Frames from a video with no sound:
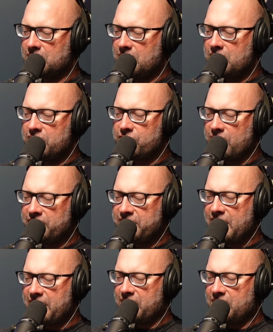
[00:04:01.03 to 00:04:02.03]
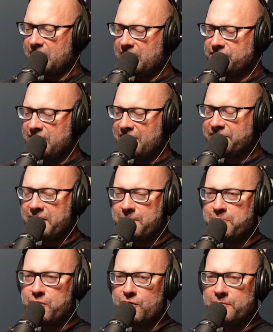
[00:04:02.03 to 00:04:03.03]
So I've got a
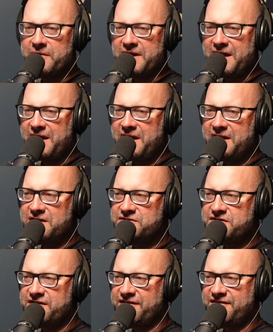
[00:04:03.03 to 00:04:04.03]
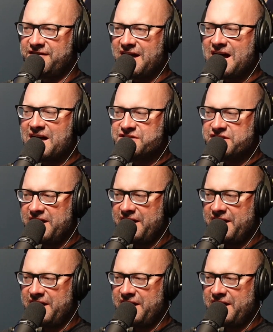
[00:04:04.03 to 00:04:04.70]
bourbon aged Scotch ale.